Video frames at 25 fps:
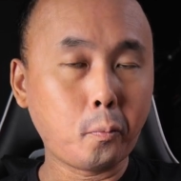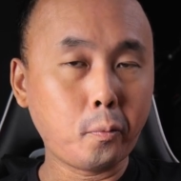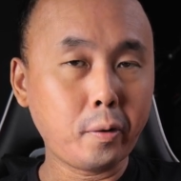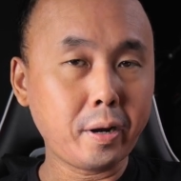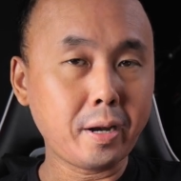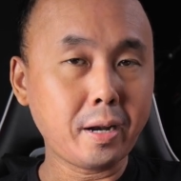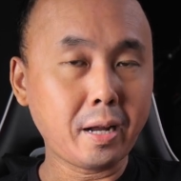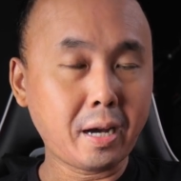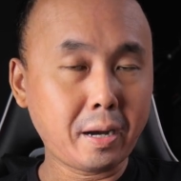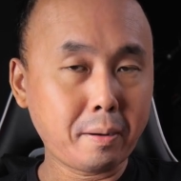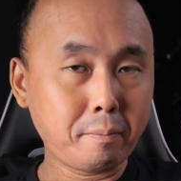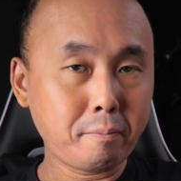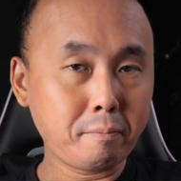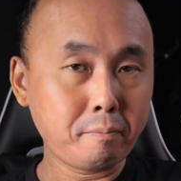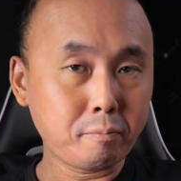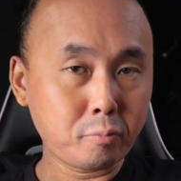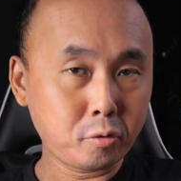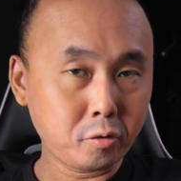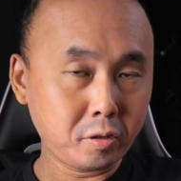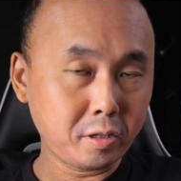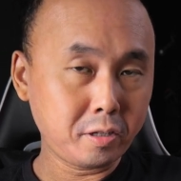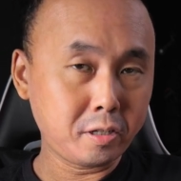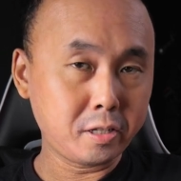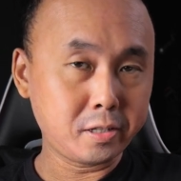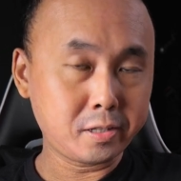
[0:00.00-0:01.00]
When I'm
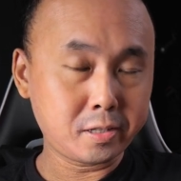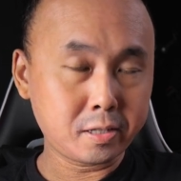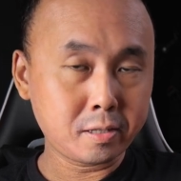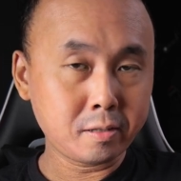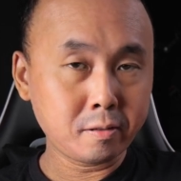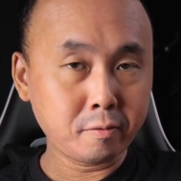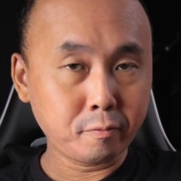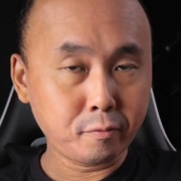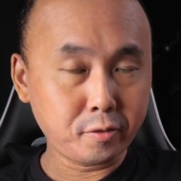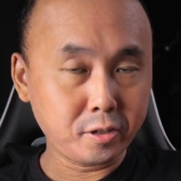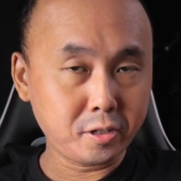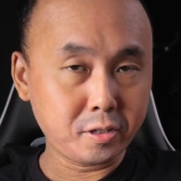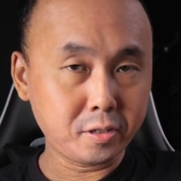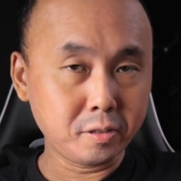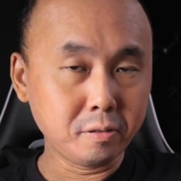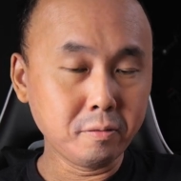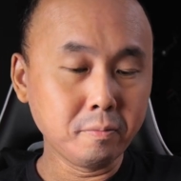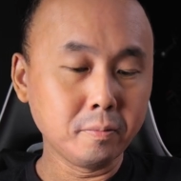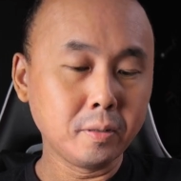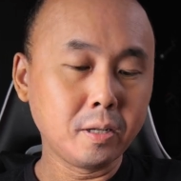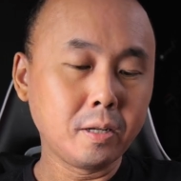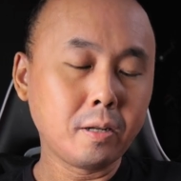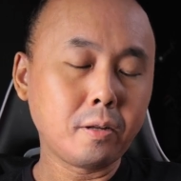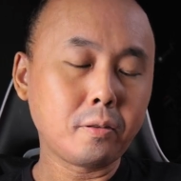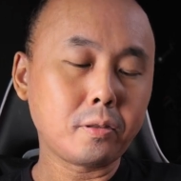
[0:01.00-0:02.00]
doing this
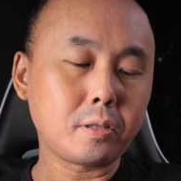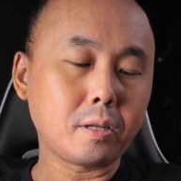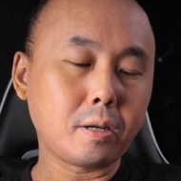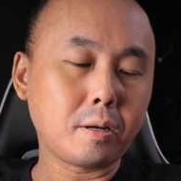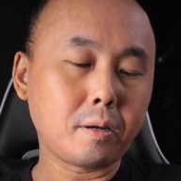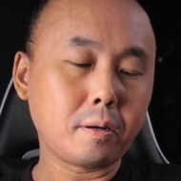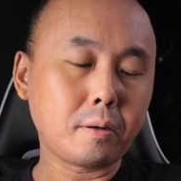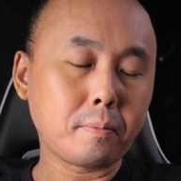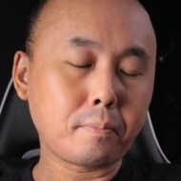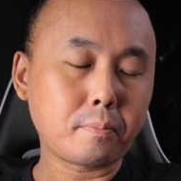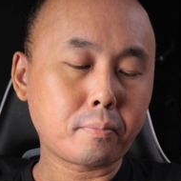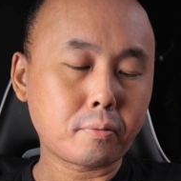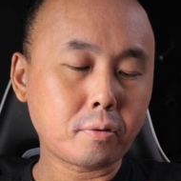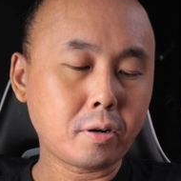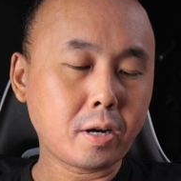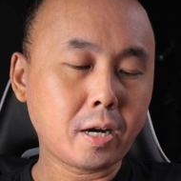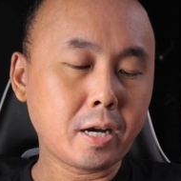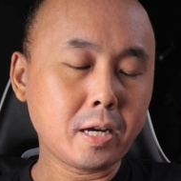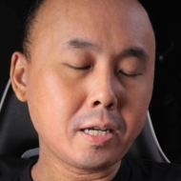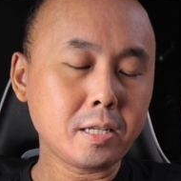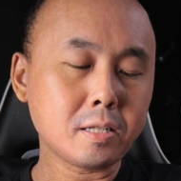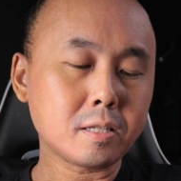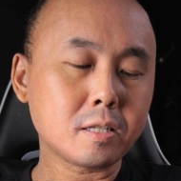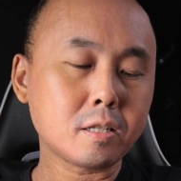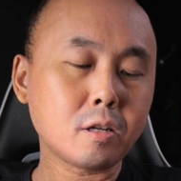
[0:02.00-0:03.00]
video, the
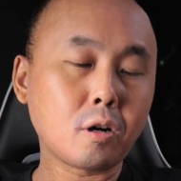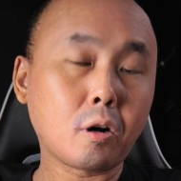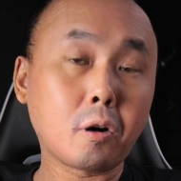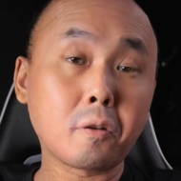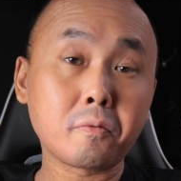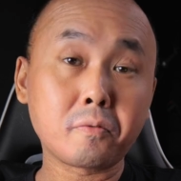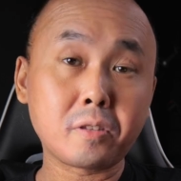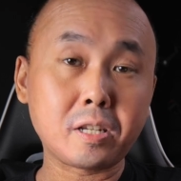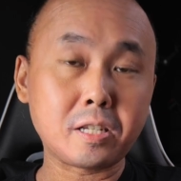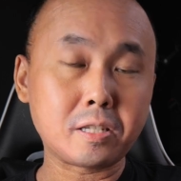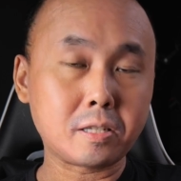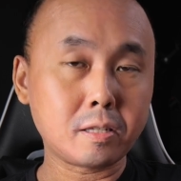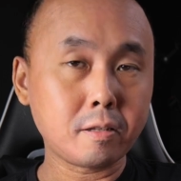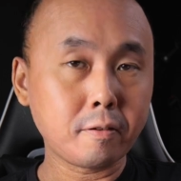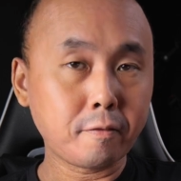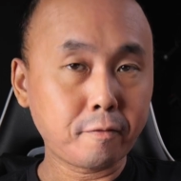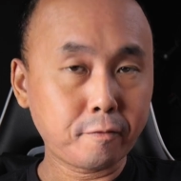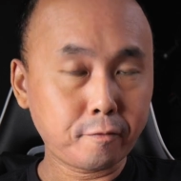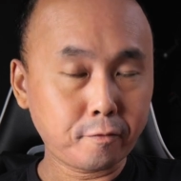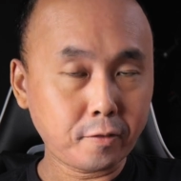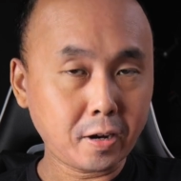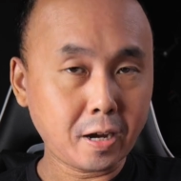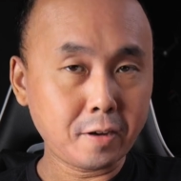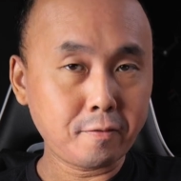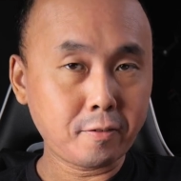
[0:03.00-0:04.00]
price of this
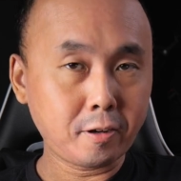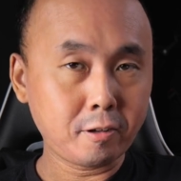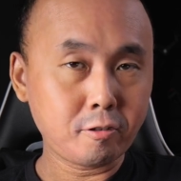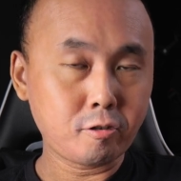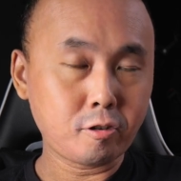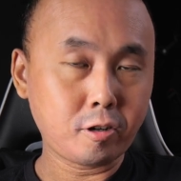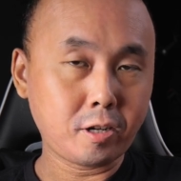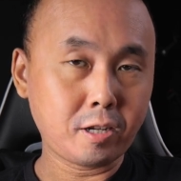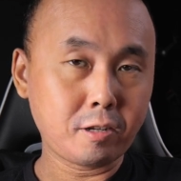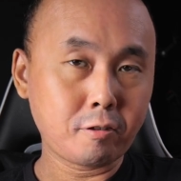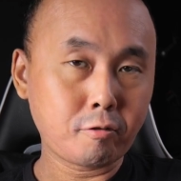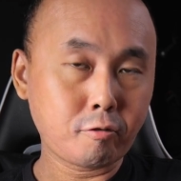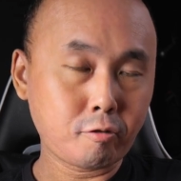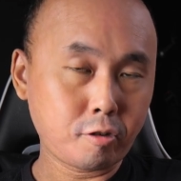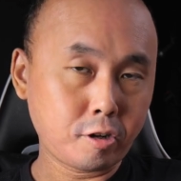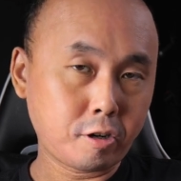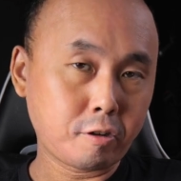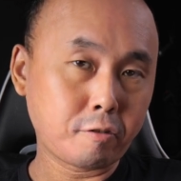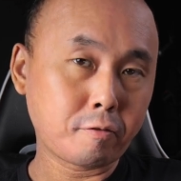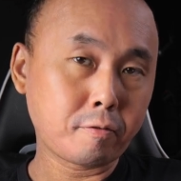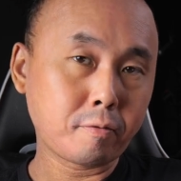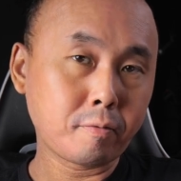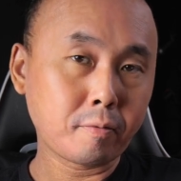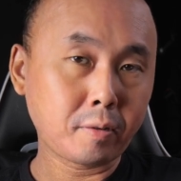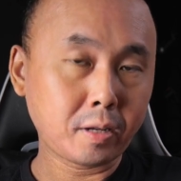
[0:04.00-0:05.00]

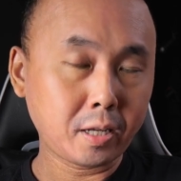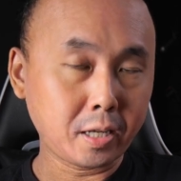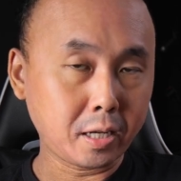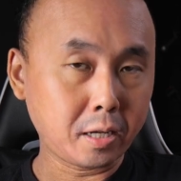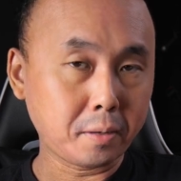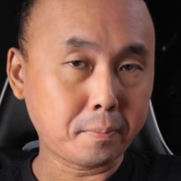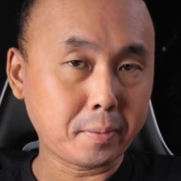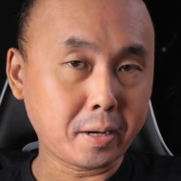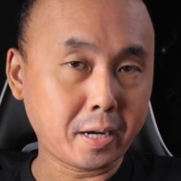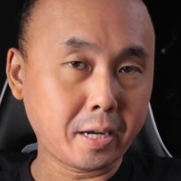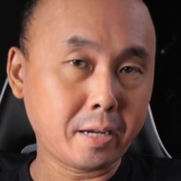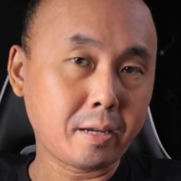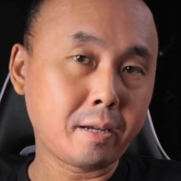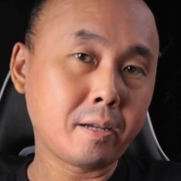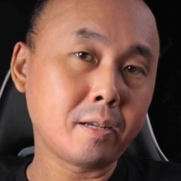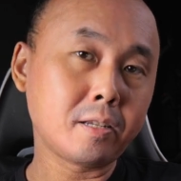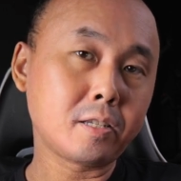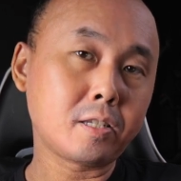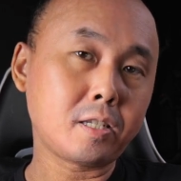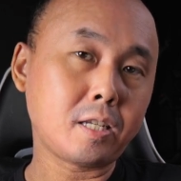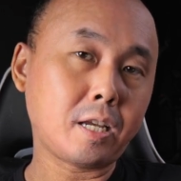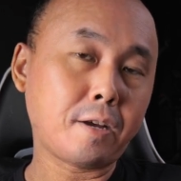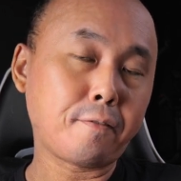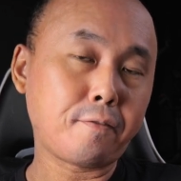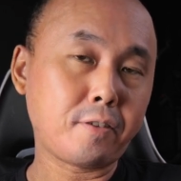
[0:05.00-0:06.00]
512 gigabyte
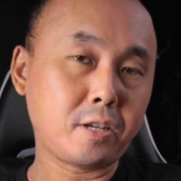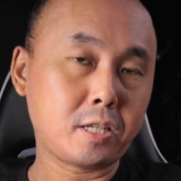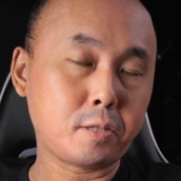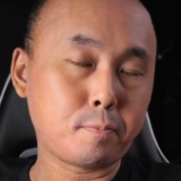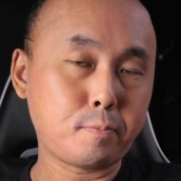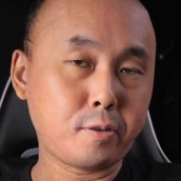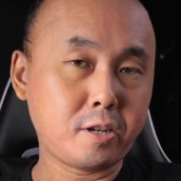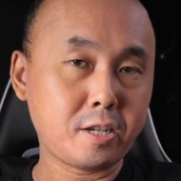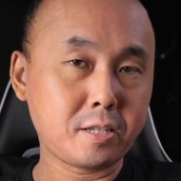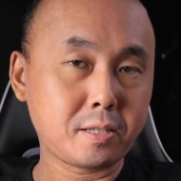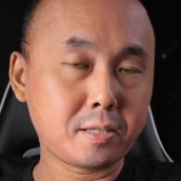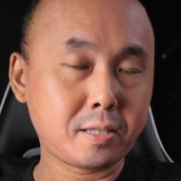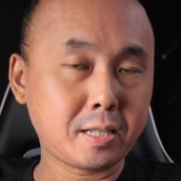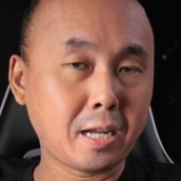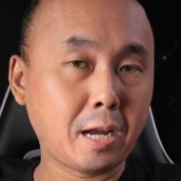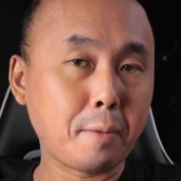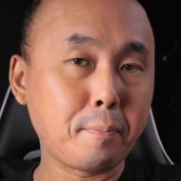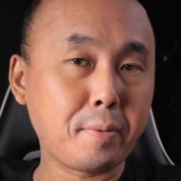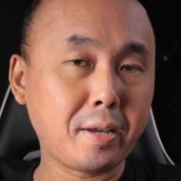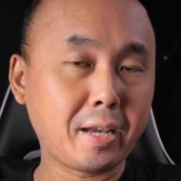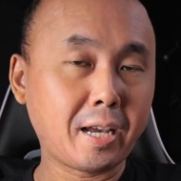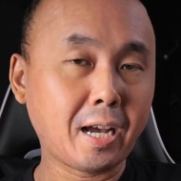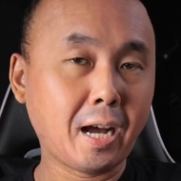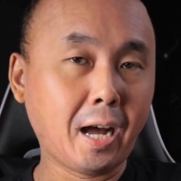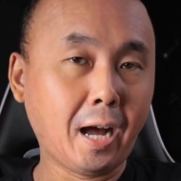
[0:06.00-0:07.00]
CF Express Type
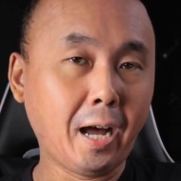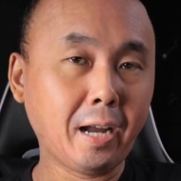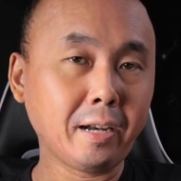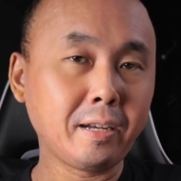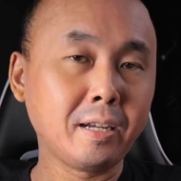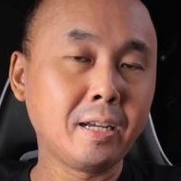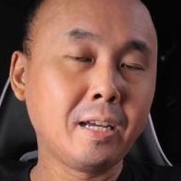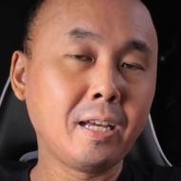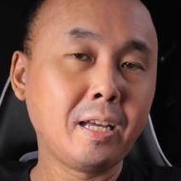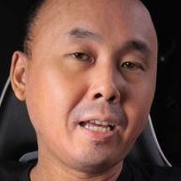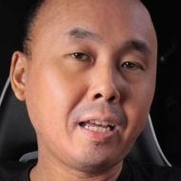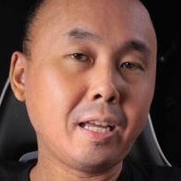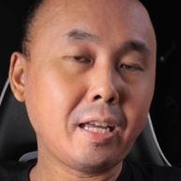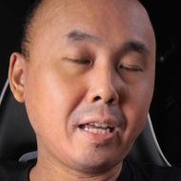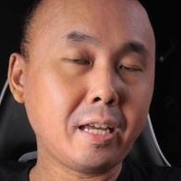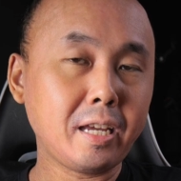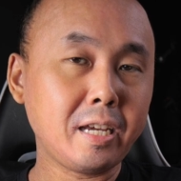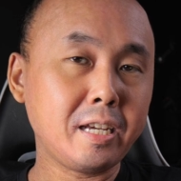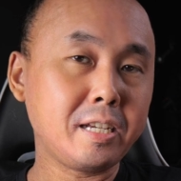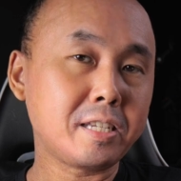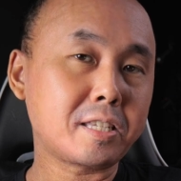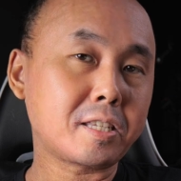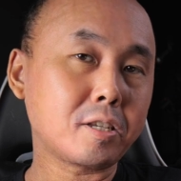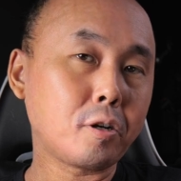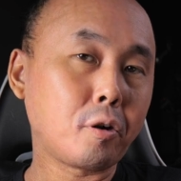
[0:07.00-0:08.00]
B card
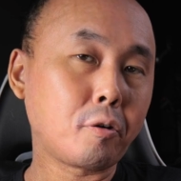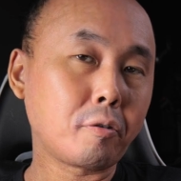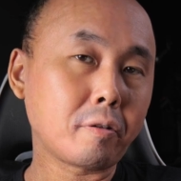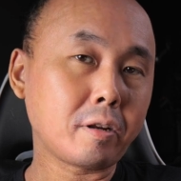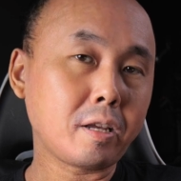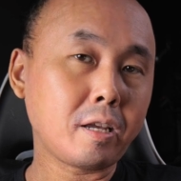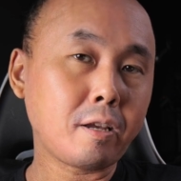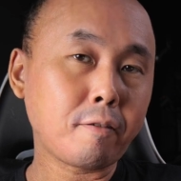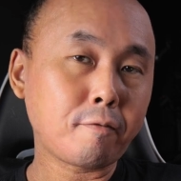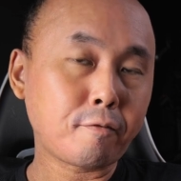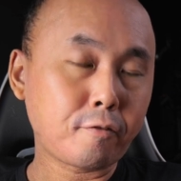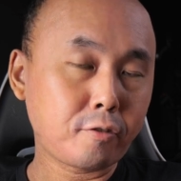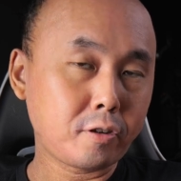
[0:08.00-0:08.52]
is only